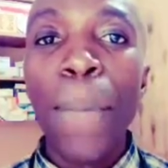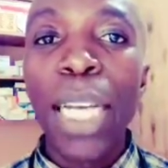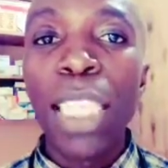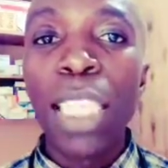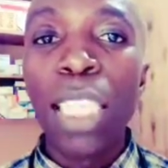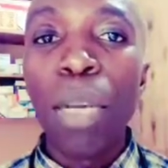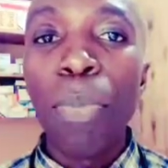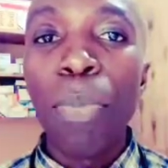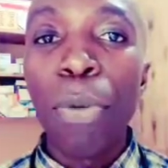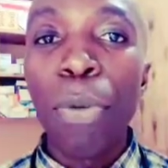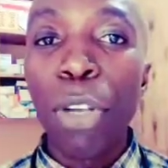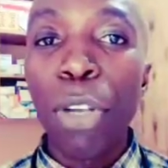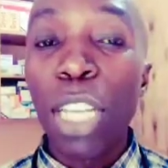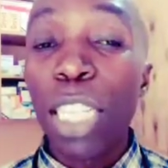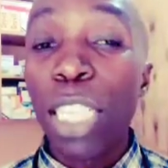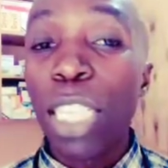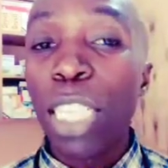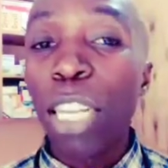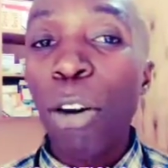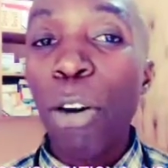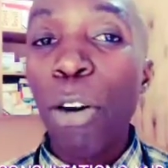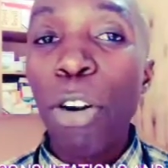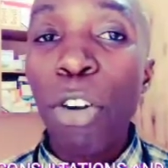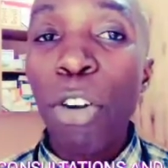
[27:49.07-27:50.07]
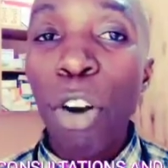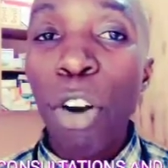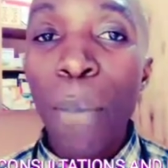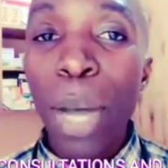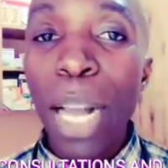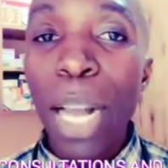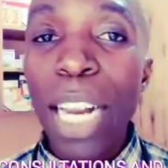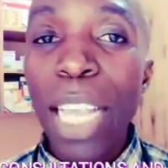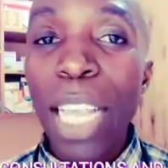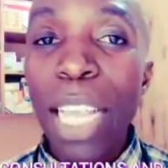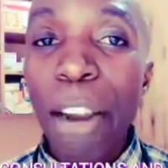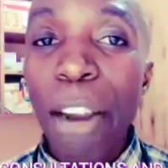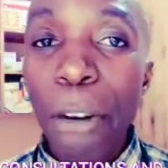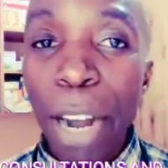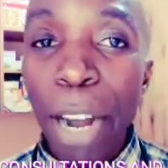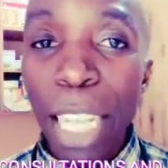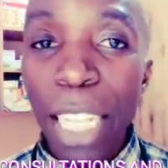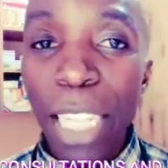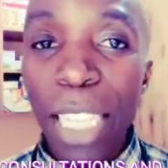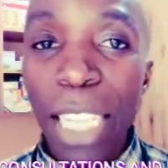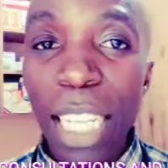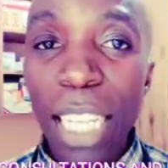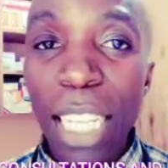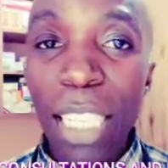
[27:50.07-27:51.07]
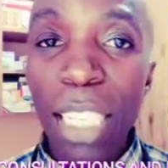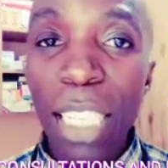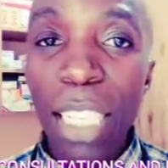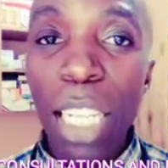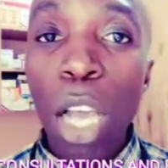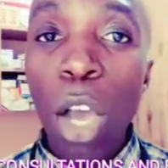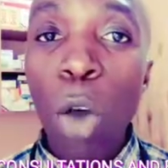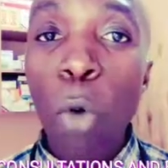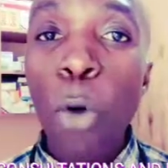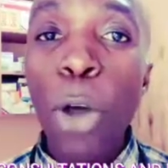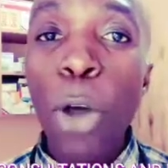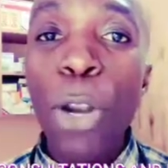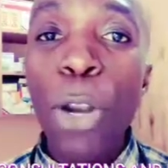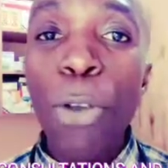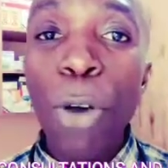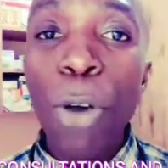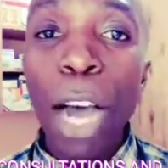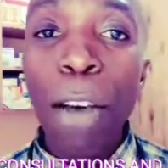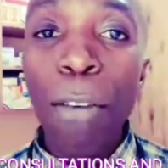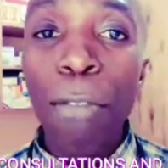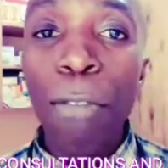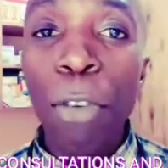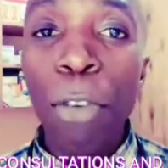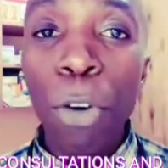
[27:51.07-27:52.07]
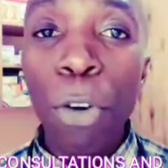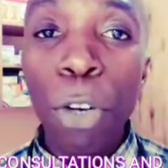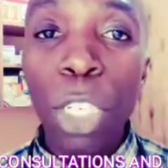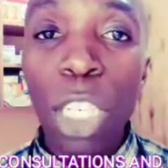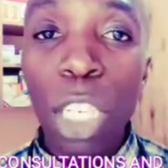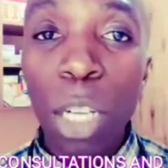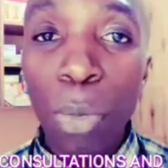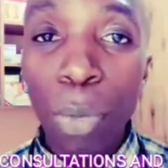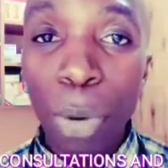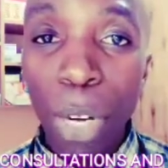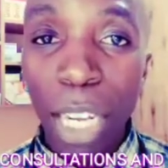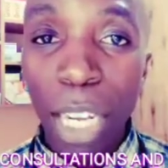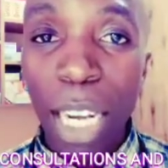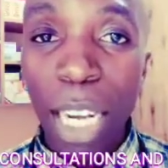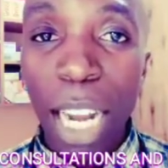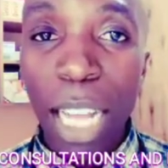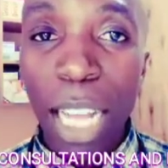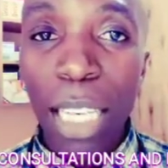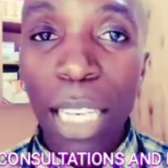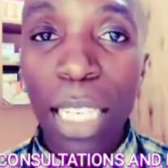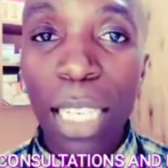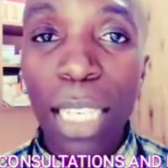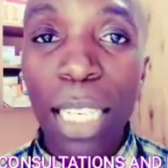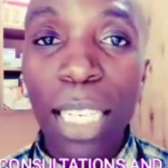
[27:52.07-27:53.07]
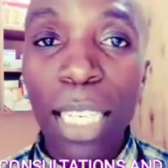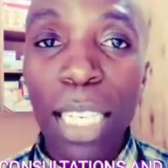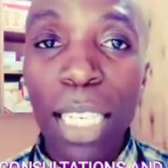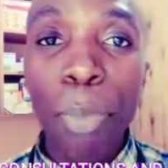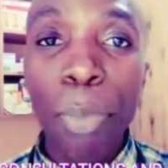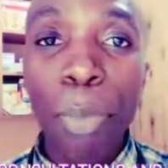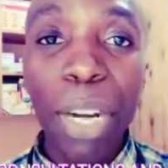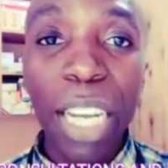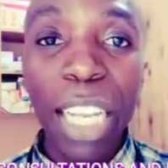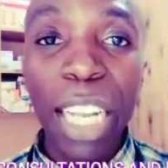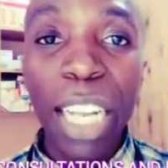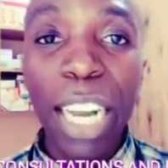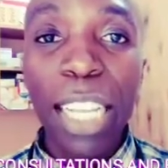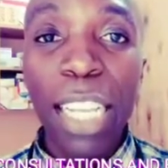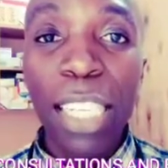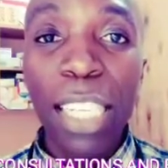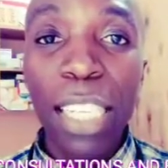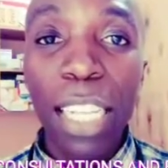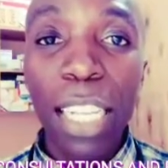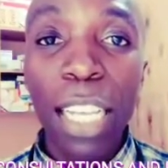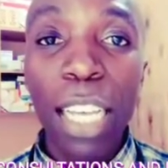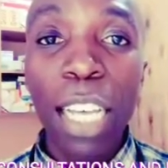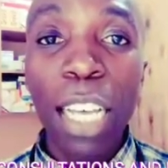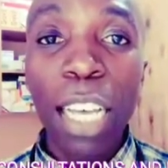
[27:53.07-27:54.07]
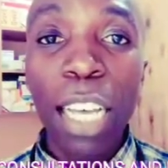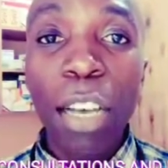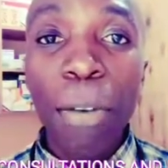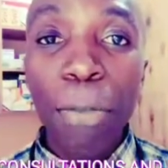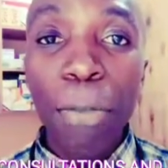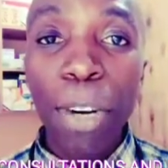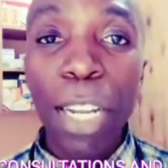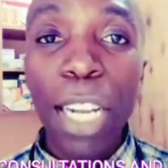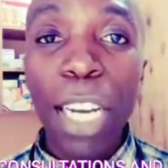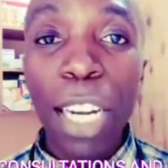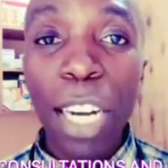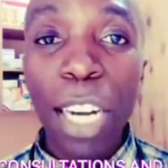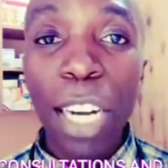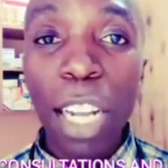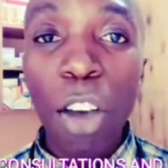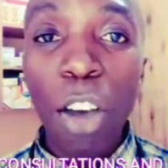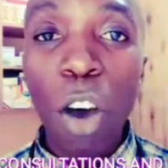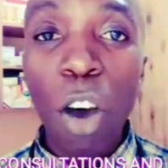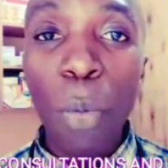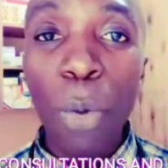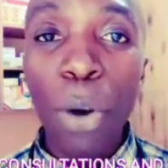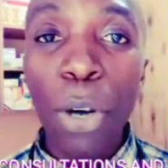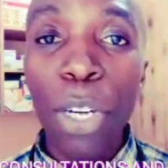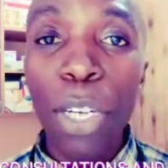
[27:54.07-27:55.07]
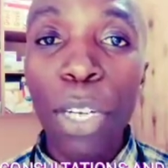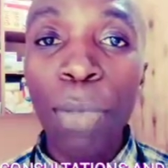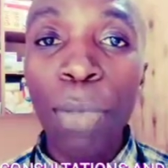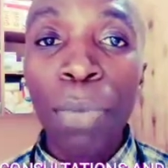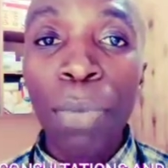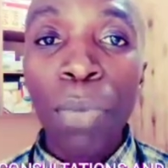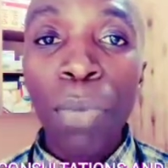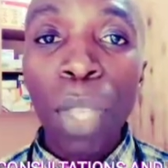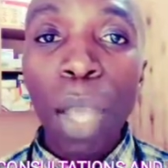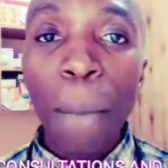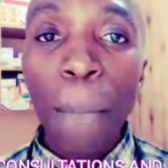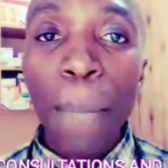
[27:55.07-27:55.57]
But progesterone normally rises when you have got pregnant. It is a pregnancy-friendly hormone.